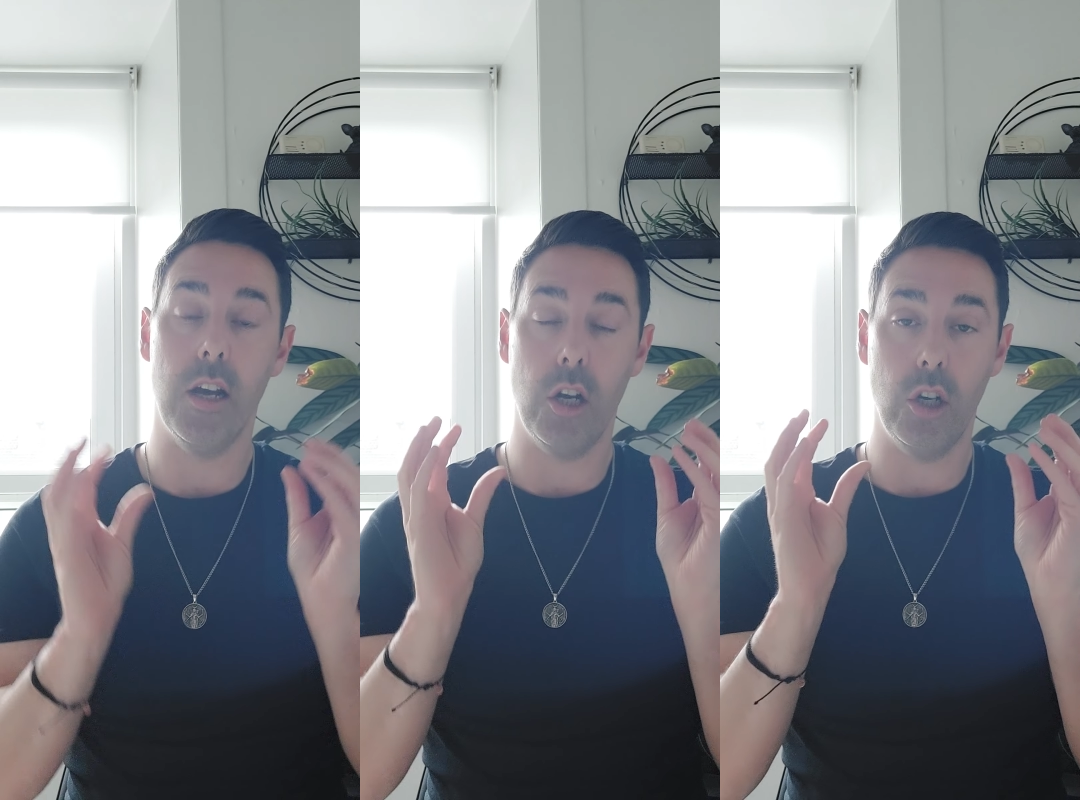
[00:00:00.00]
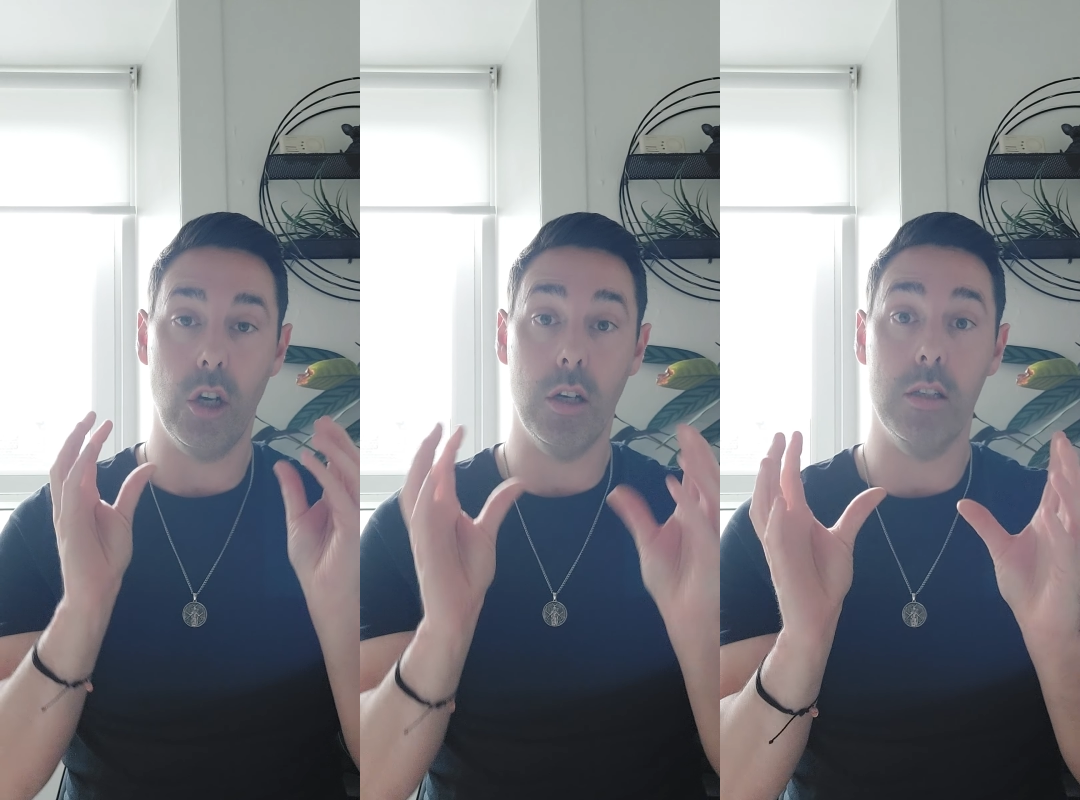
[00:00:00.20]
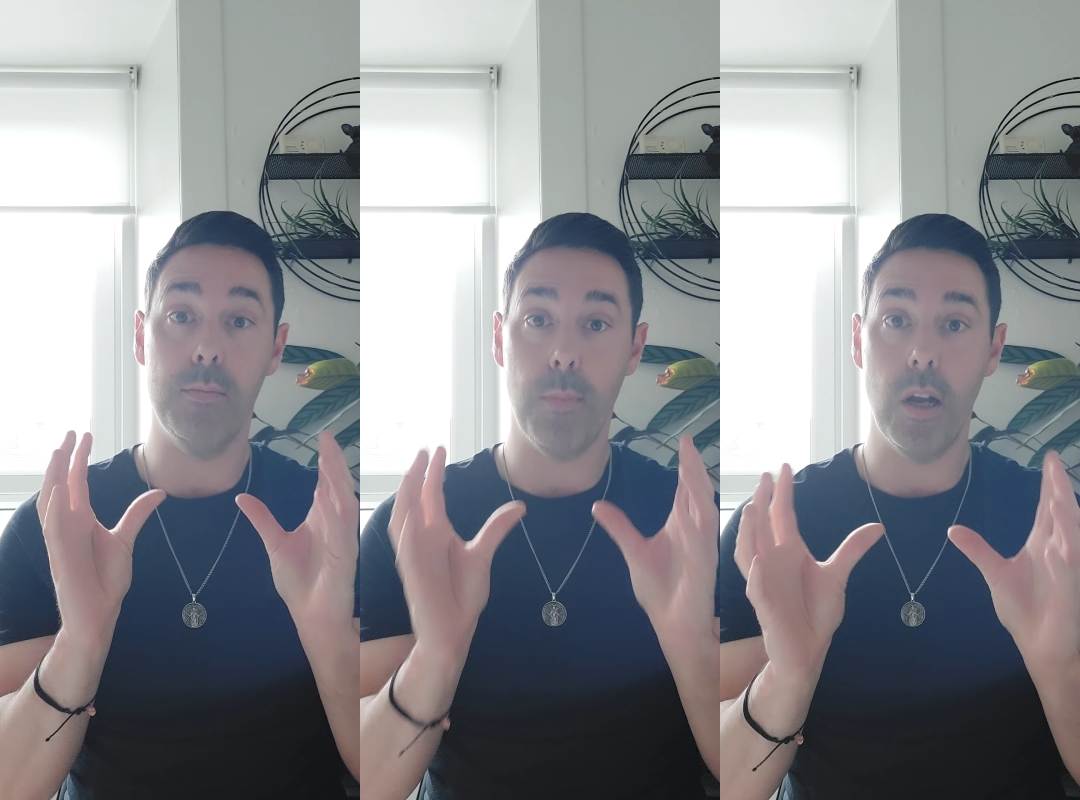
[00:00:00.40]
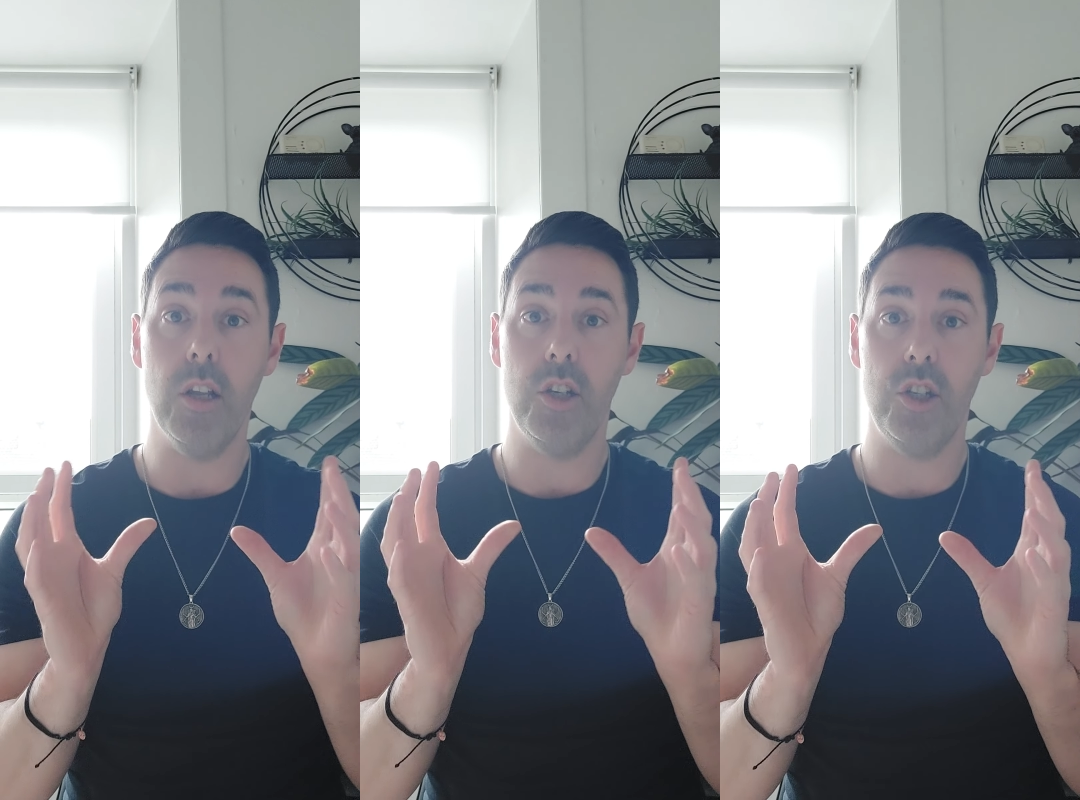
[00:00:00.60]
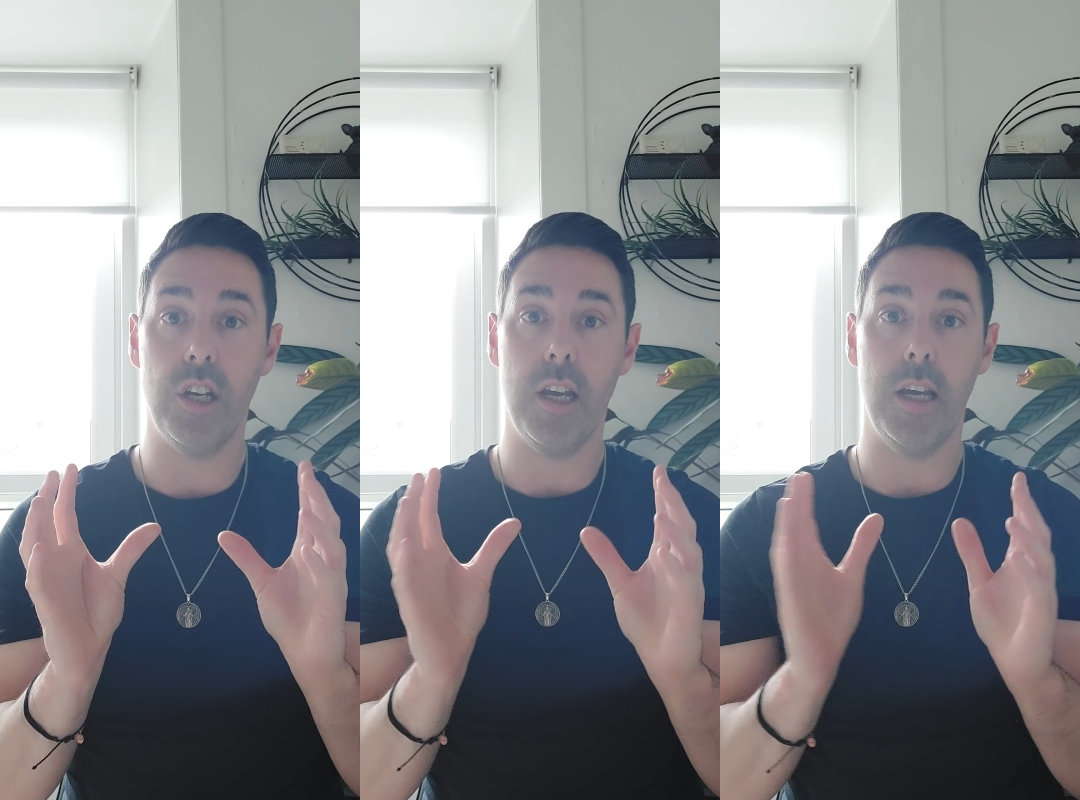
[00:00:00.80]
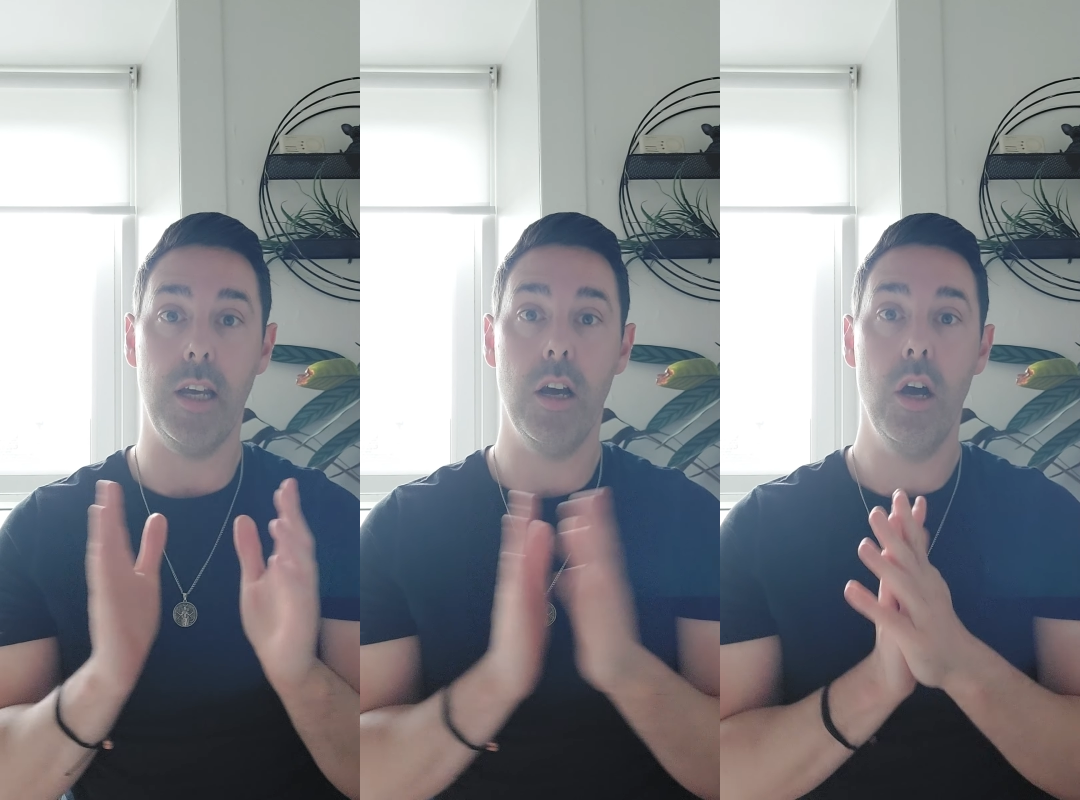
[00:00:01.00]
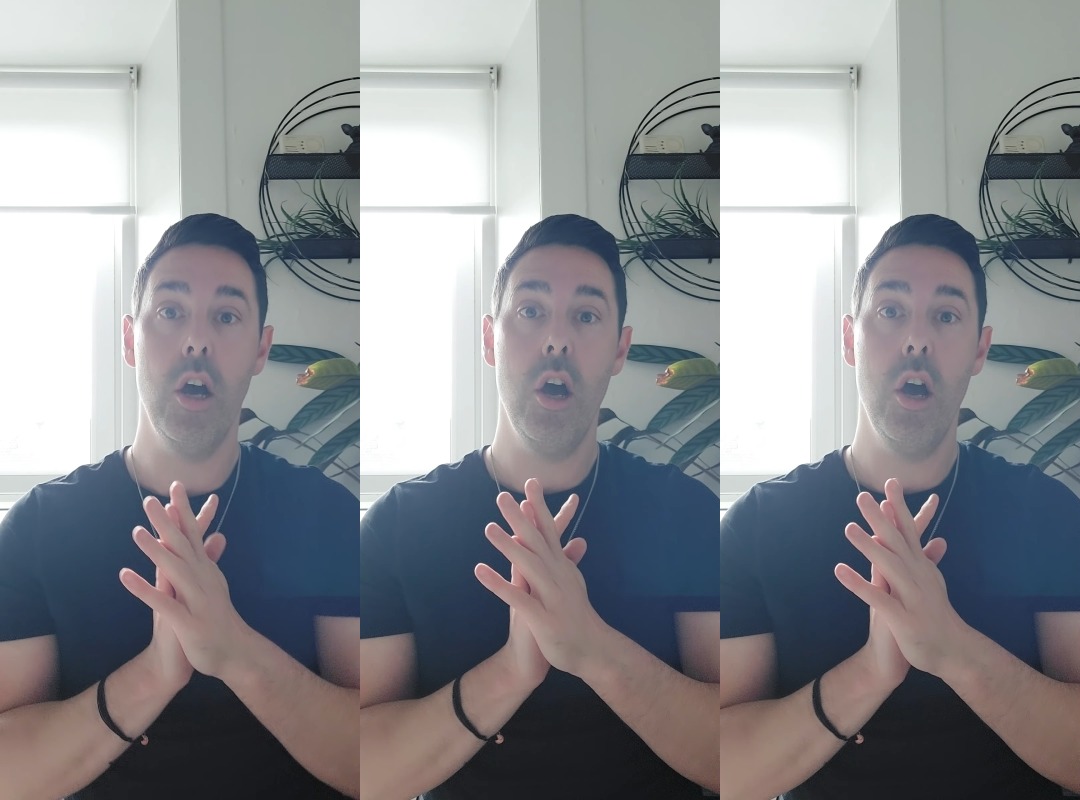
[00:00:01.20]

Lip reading: and cosmology